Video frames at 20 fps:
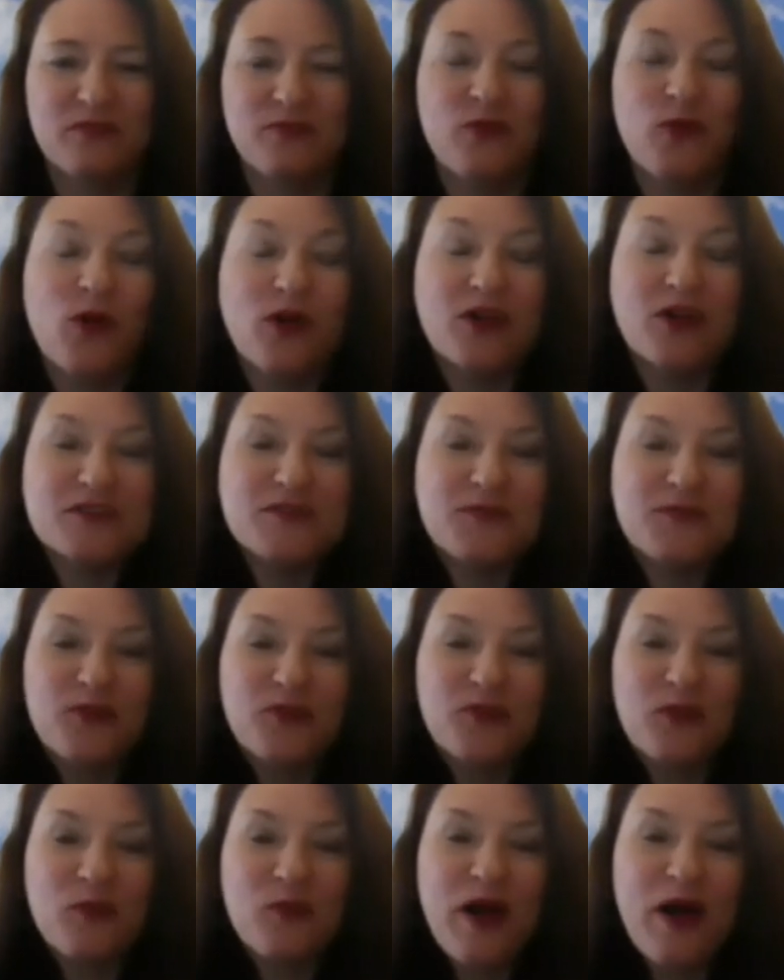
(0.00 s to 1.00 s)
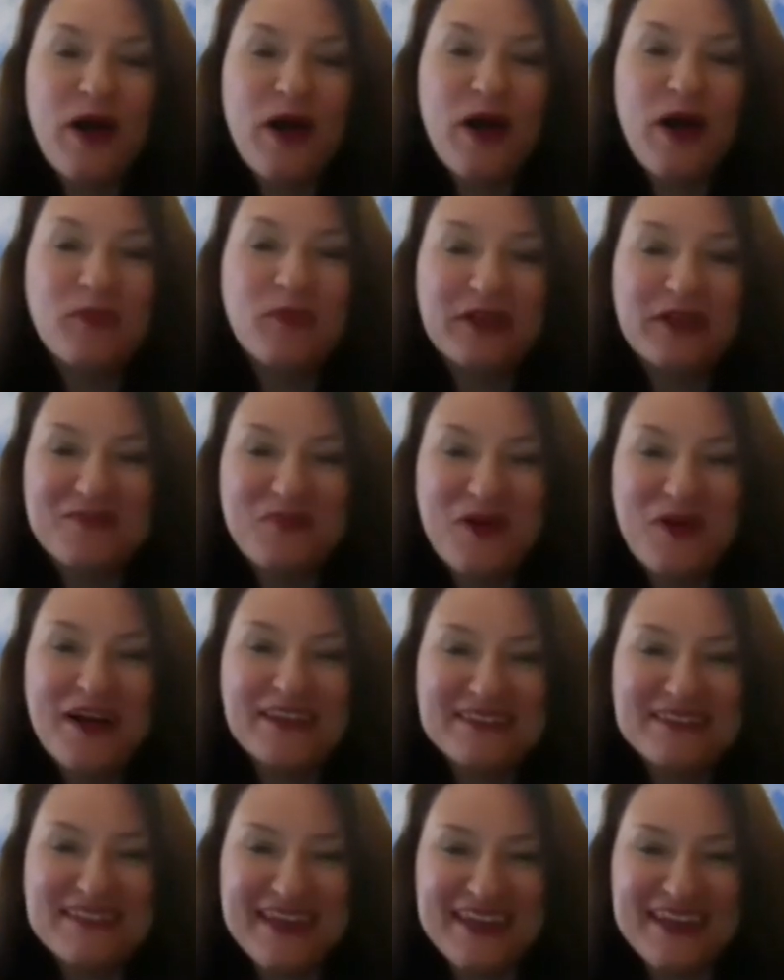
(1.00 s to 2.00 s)
force for Republican
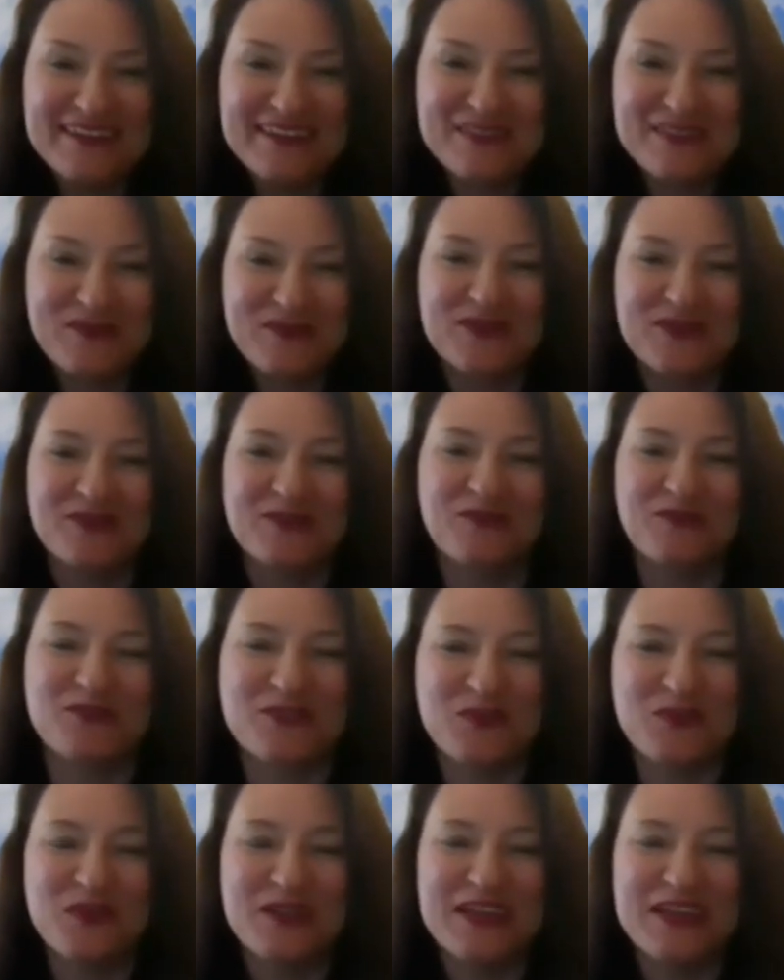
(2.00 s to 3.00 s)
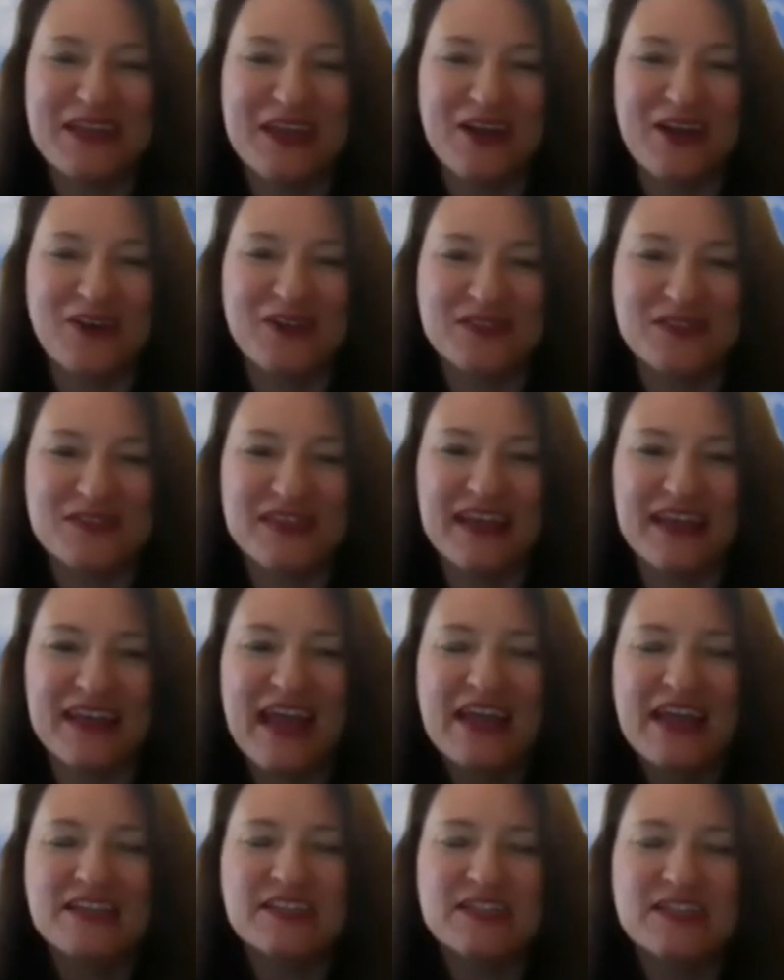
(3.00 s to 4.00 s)
politics for so many years that
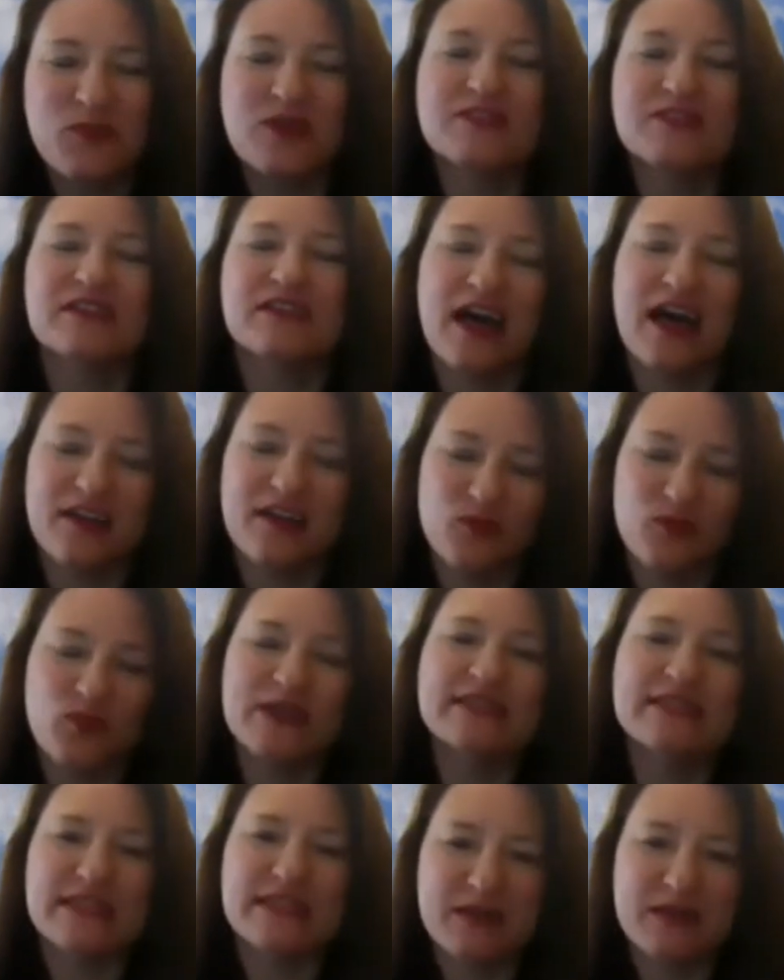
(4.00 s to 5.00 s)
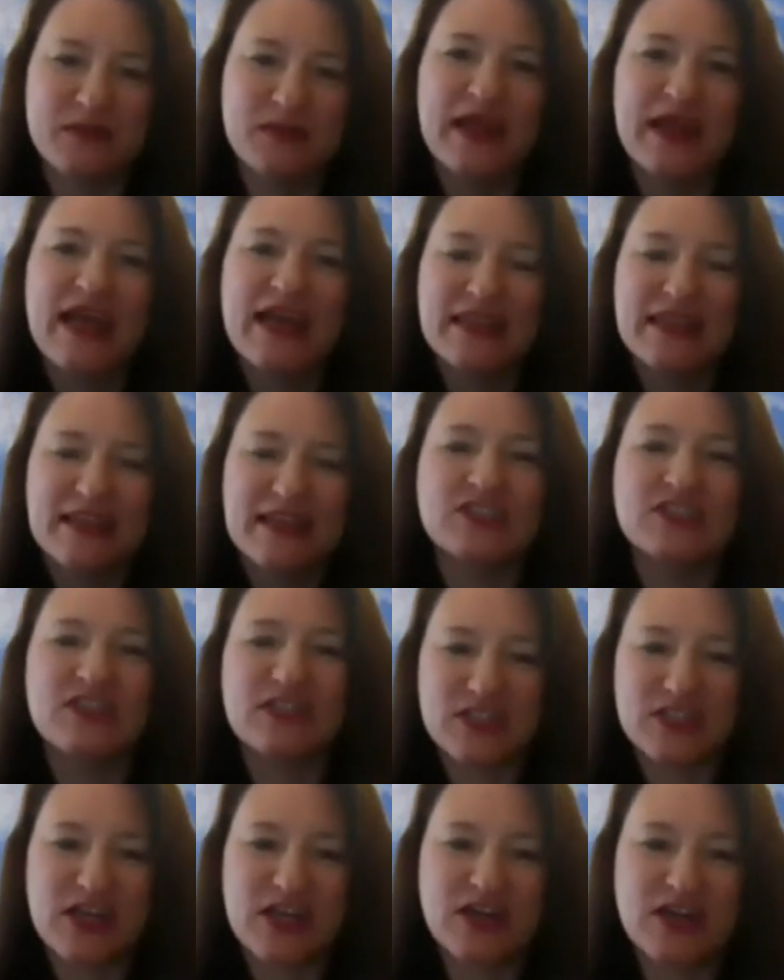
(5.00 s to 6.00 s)
she brings a lot of wisdom that
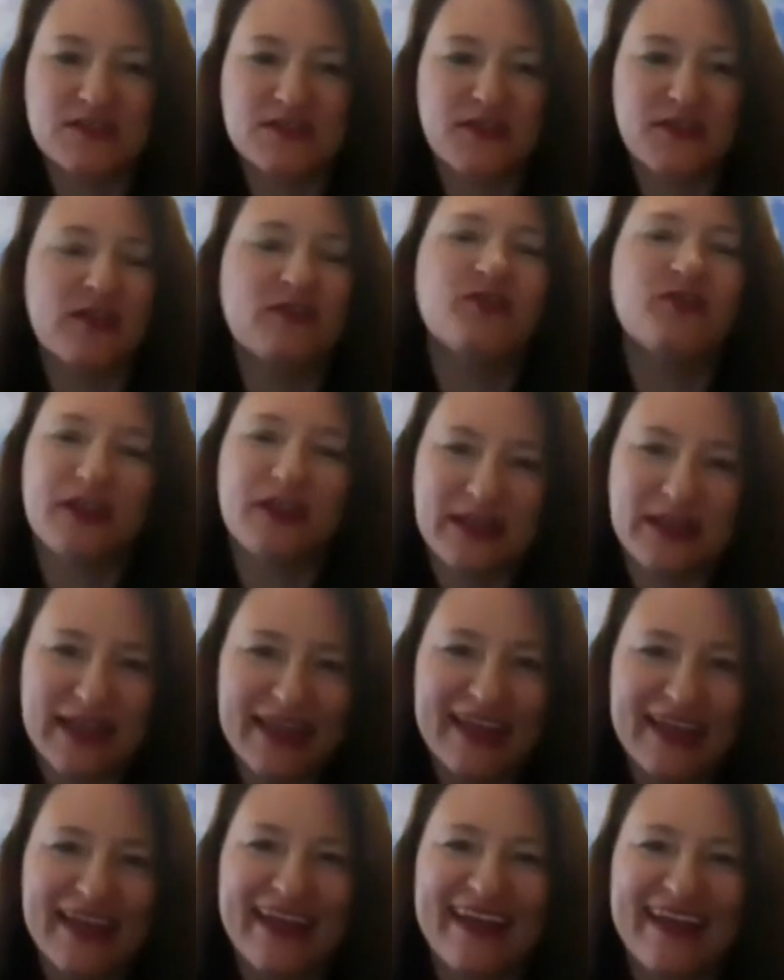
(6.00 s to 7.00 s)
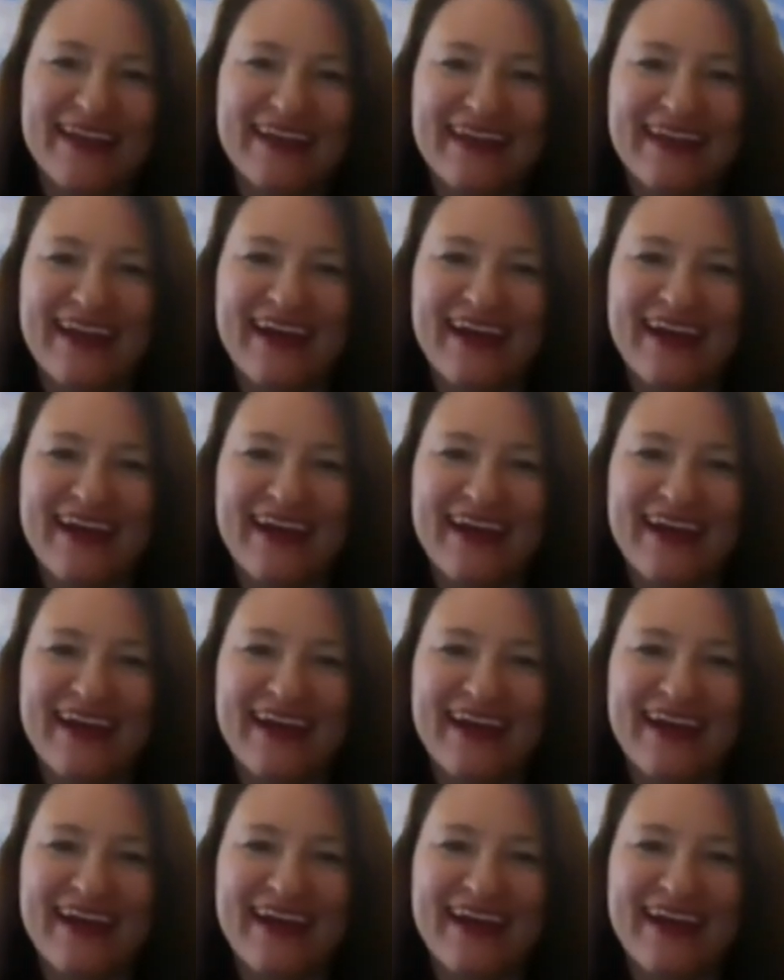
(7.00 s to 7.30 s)
she shares very freely and